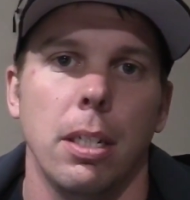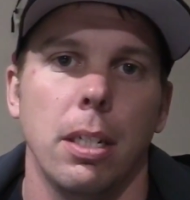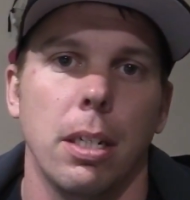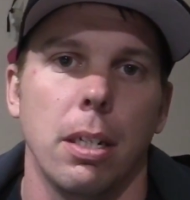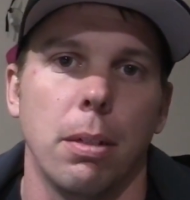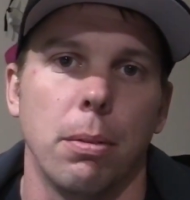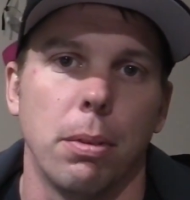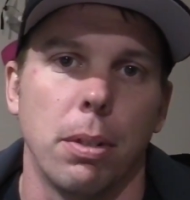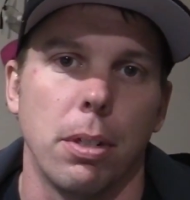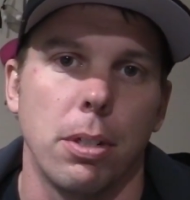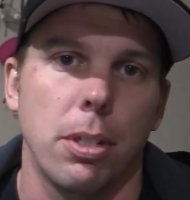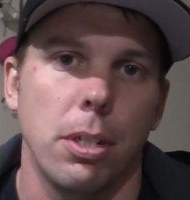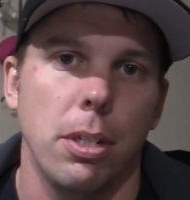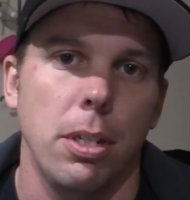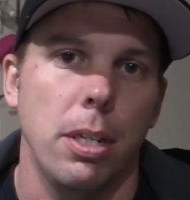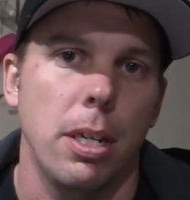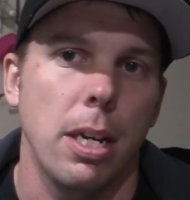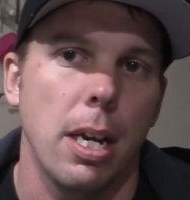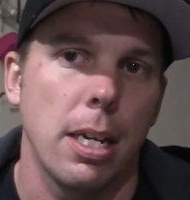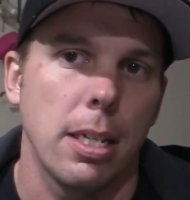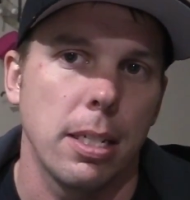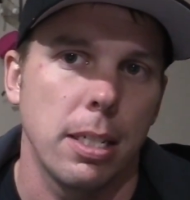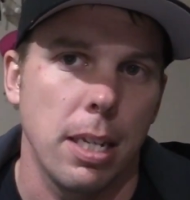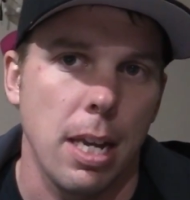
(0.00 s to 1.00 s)
I want to show you
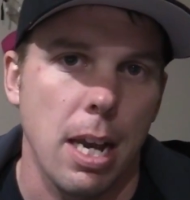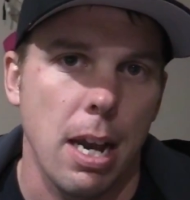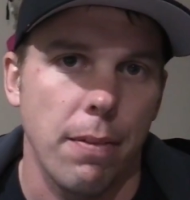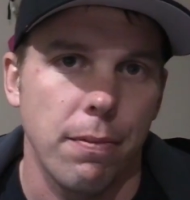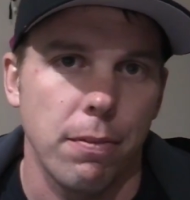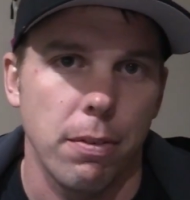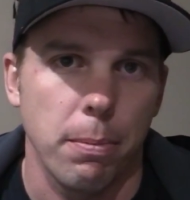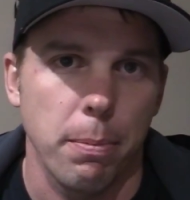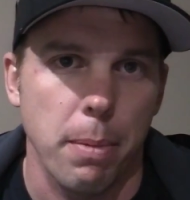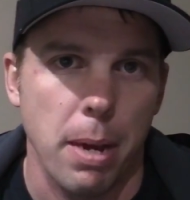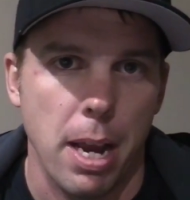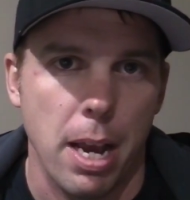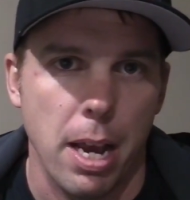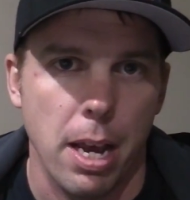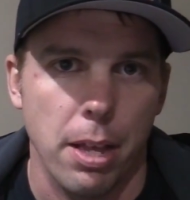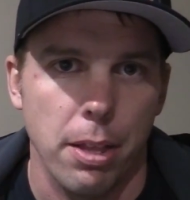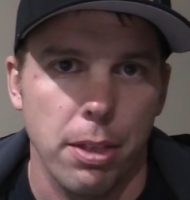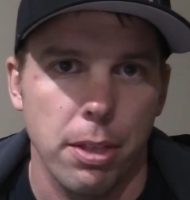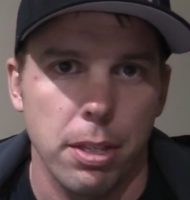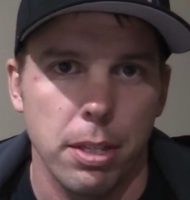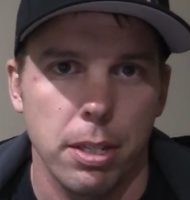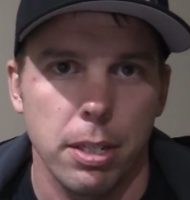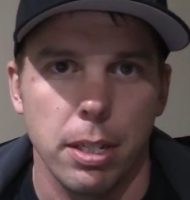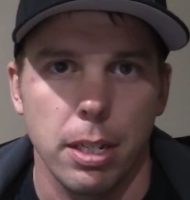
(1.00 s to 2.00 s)
guys the
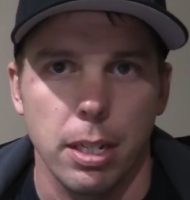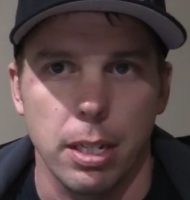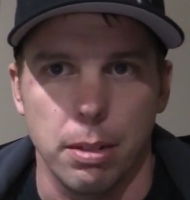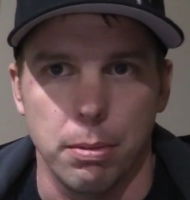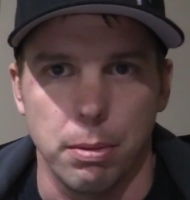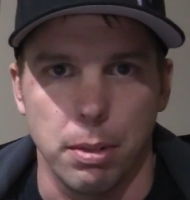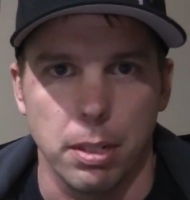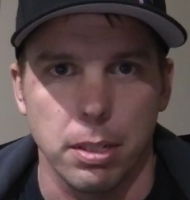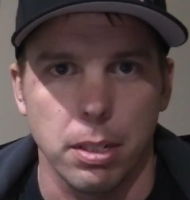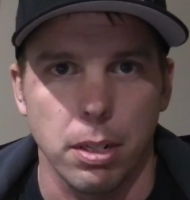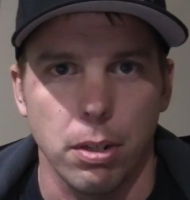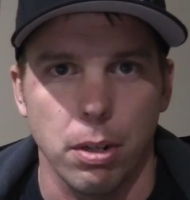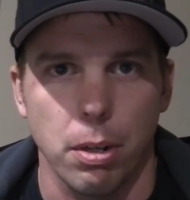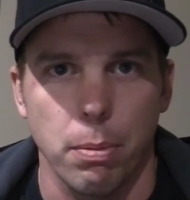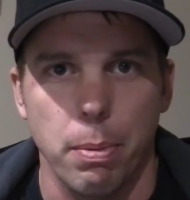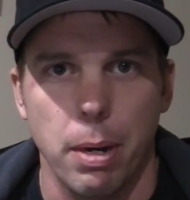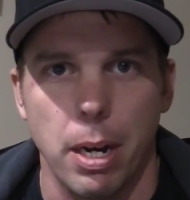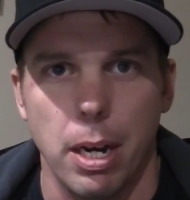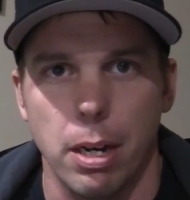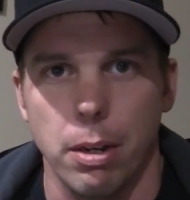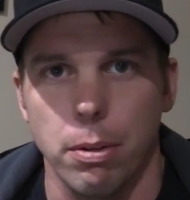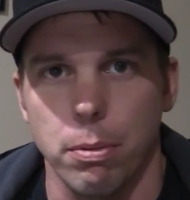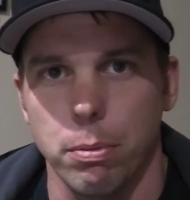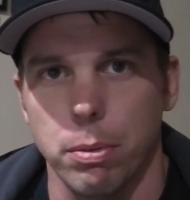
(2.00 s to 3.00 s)
aftermath, and I want to talk
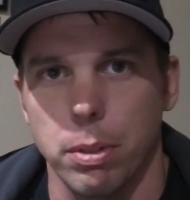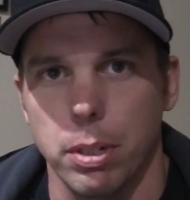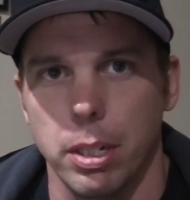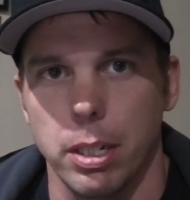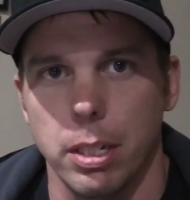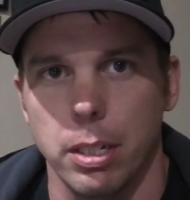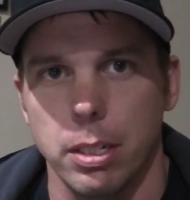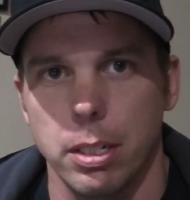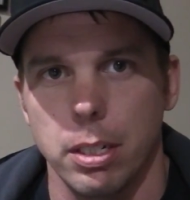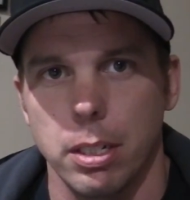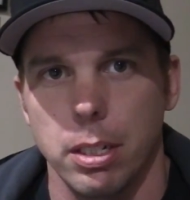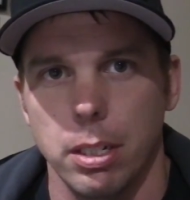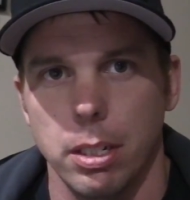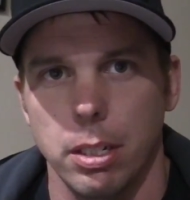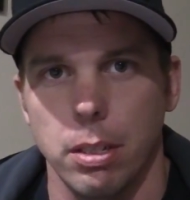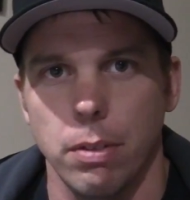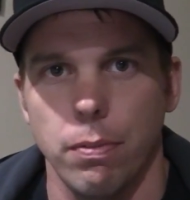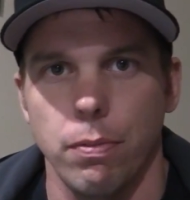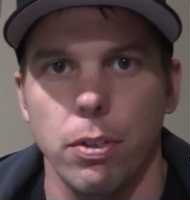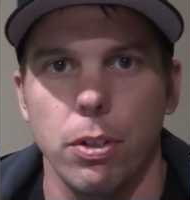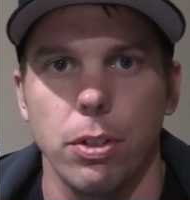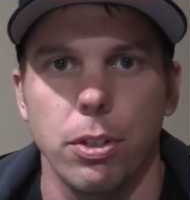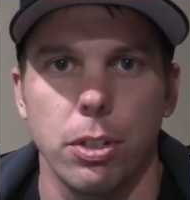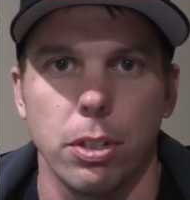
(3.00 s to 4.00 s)
about what the
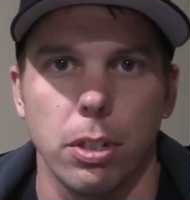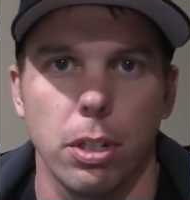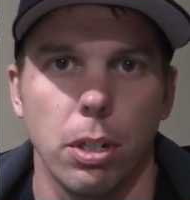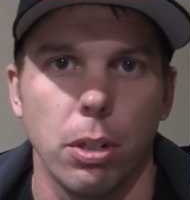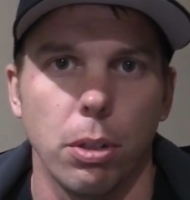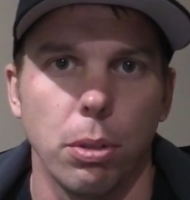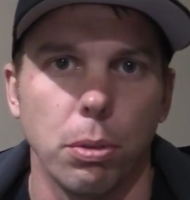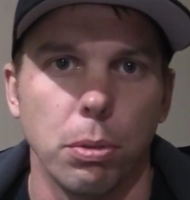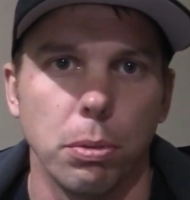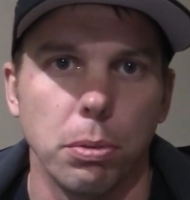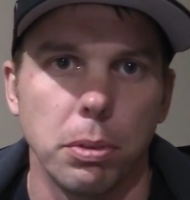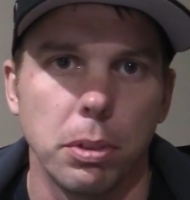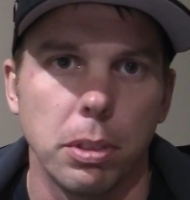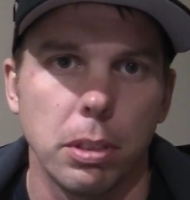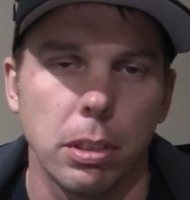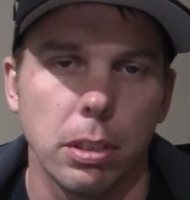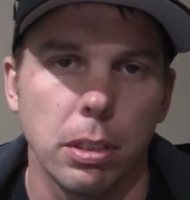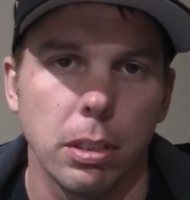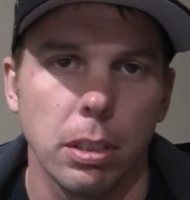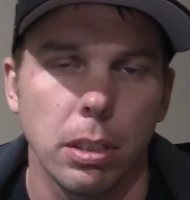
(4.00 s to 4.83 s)
future holds.